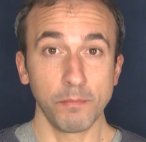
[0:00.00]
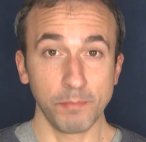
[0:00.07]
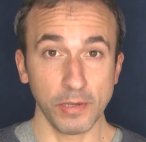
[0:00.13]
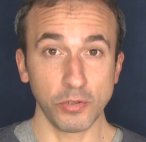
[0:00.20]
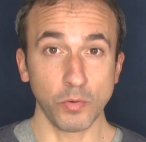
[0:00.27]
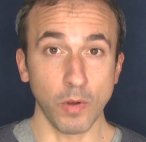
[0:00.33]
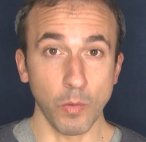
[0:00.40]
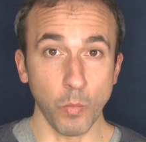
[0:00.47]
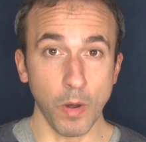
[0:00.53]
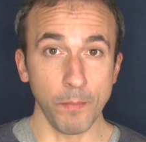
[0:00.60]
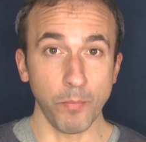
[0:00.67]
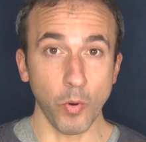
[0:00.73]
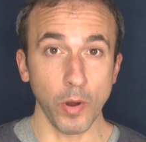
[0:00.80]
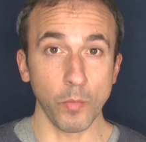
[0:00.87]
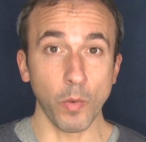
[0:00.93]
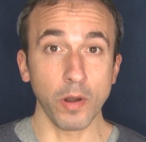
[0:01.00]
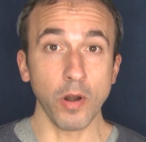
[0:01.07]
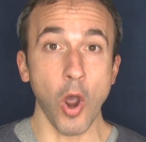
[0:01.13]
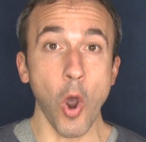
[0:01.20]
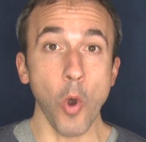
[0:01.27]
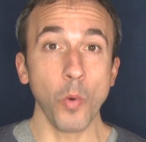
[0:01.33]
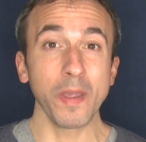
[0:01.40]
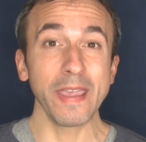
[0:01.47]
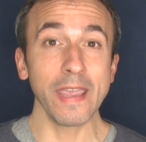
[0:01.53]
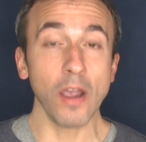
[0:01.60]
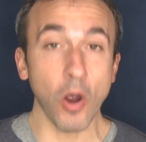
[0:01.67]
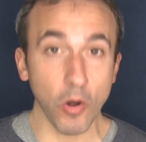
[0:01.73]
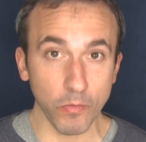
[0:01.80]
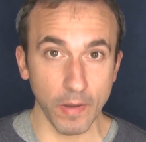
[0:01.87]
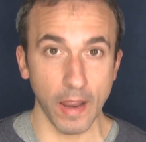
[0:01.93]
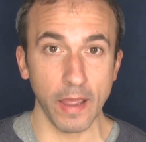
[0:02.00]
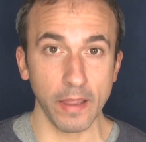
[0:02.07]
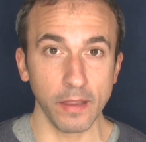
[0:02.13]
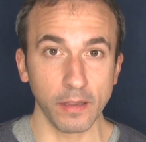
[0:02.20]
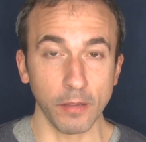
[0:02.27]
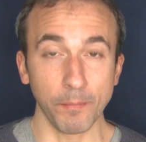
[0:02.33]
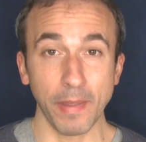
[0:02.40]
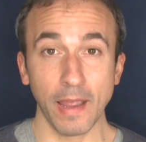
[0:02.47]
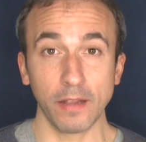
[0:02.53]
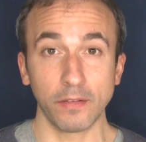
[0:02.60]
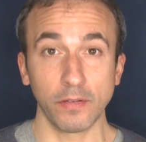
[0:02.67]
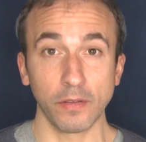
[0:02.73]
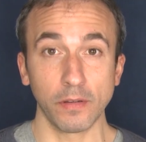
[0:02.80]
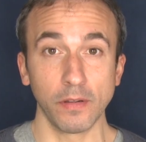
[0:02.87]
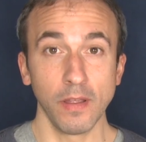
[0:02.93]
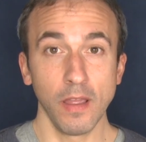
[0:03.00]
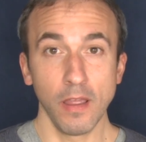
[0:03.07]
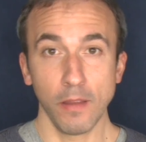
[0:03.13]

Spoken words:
pitched to a 1.10 ERA compared to,